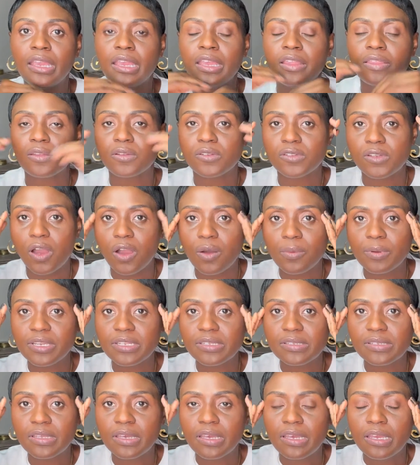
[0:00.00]
There's
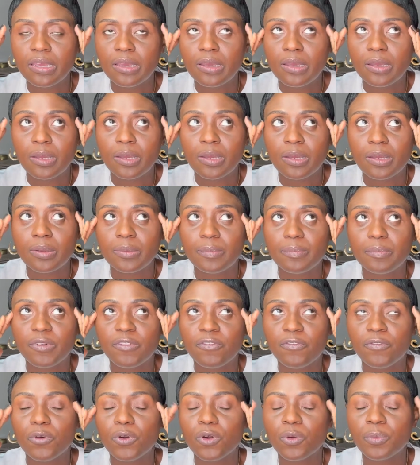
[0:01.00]
always,
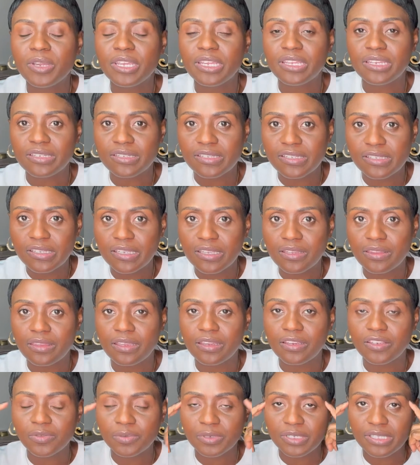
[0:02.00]
before we can see
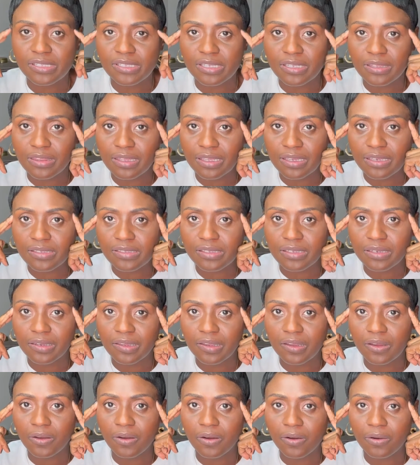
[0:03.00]
things, we see things in
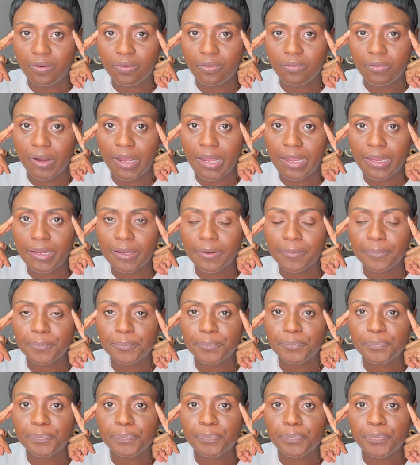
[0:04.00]
here, right?
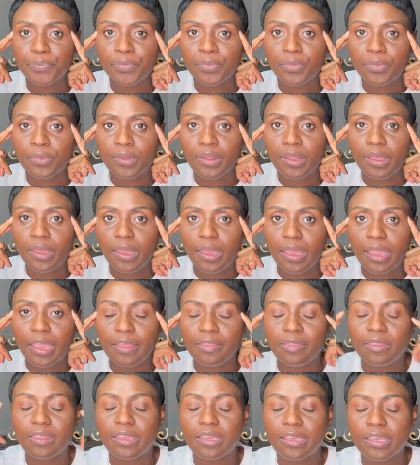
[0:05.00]

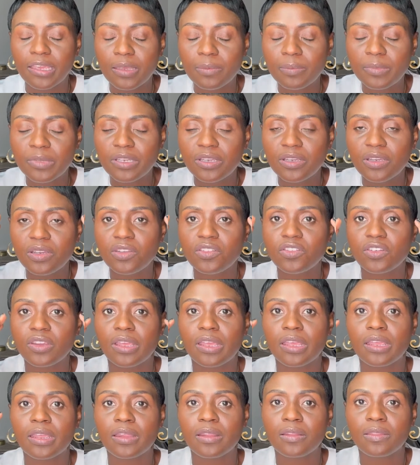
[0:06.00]
And the image
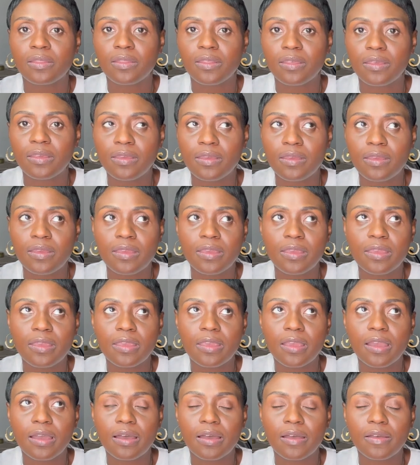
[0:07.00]
and
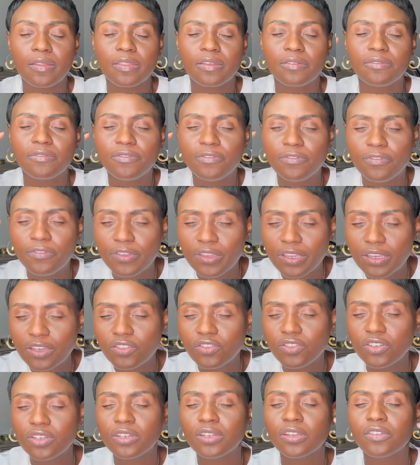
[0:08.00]
the, uh, the
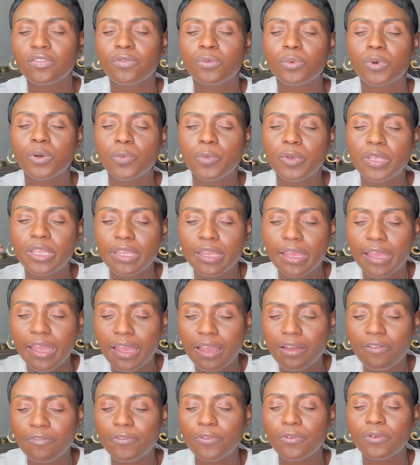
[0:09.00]
vision of what we
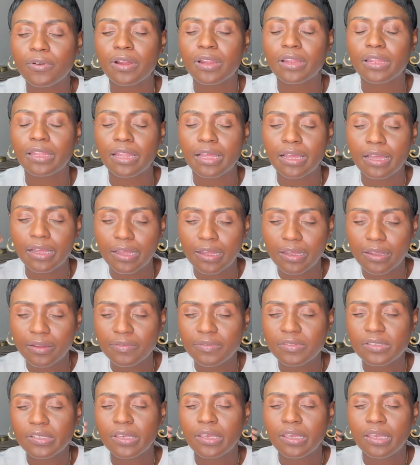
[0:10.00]
have for our
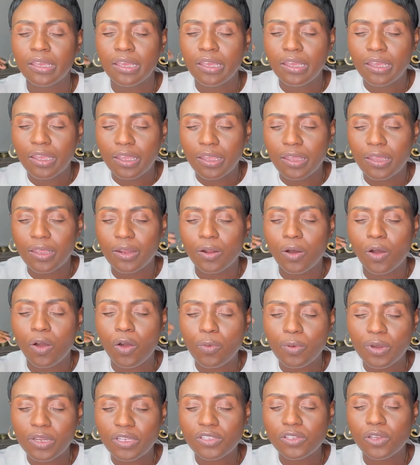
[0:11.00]
lives, it
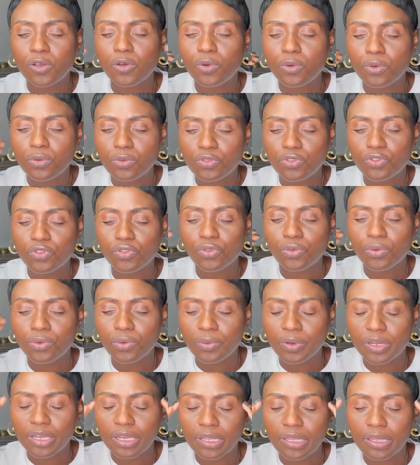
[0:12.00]
always holds
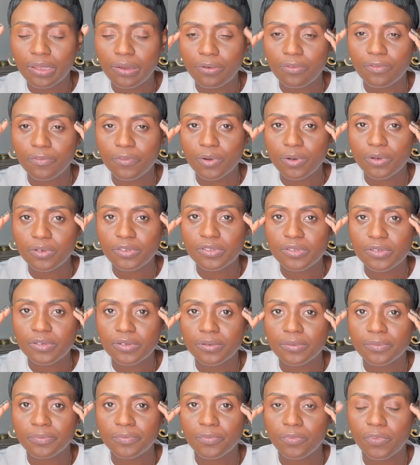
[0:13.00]
true in here first,
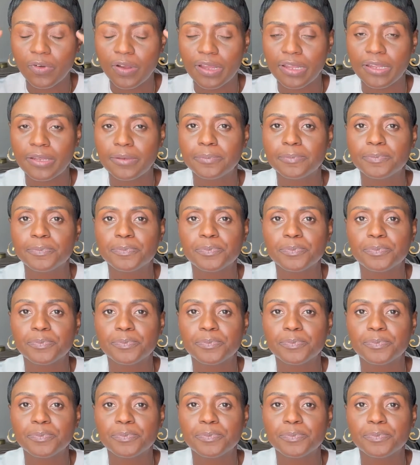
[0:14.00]
right?